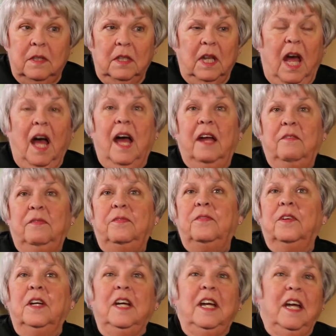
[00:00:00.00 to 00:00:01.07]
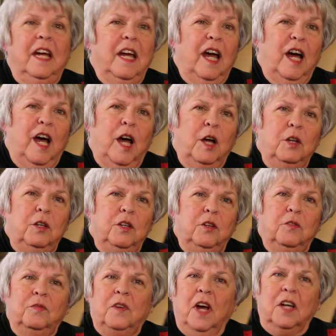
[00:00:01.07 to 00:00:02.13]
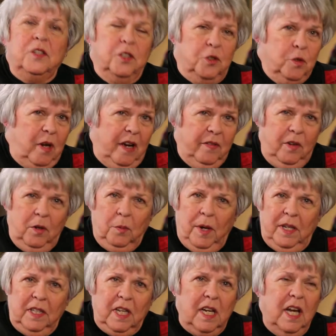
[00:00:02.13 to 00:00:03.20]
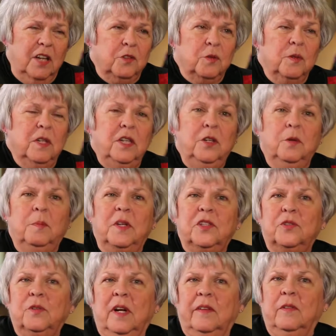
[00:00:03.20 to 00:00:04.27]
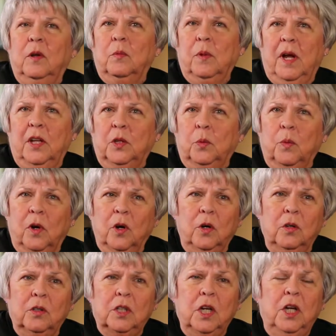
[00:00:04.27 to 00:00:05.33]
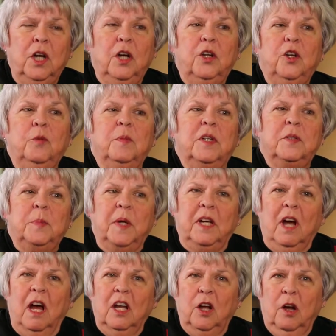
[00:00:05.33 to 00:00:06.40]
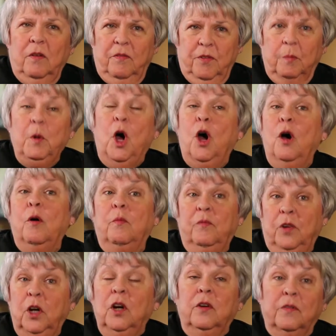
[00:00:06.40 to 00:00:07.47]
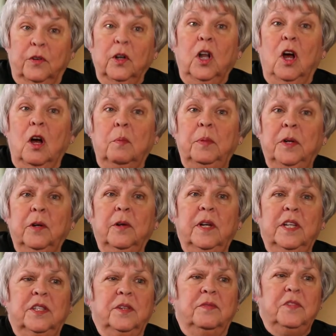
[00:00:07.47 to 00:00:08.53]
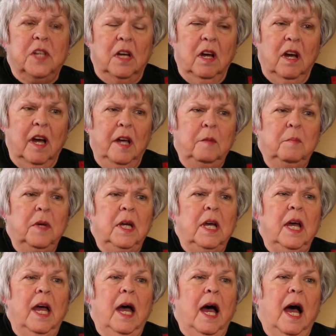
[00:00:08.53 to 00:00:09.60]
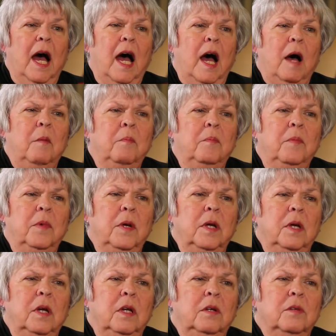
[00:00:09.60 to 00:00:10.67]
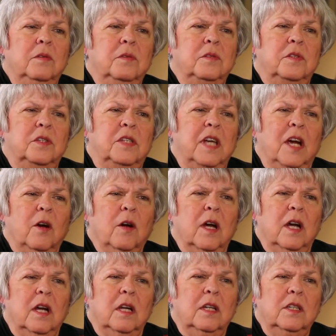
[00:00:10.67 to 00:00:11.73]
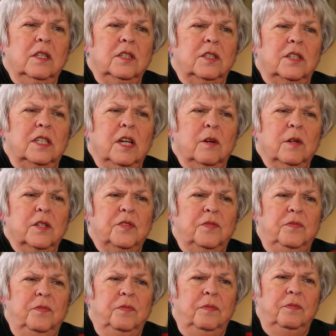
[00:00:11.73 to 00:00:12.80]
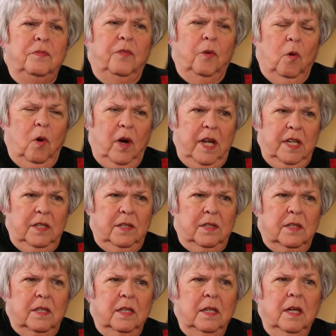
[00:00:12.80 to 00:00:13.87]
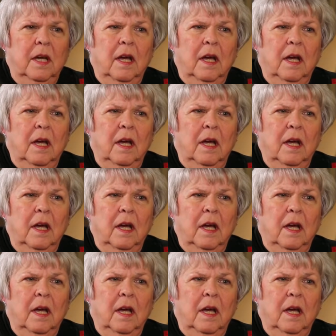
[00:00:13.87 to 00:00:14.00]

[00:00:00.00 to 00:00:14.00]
life. Uh, you've got to travel around the country, you must travel around the world, you must be gone from home for long periods of time. Um, Sarah, Sarah's voice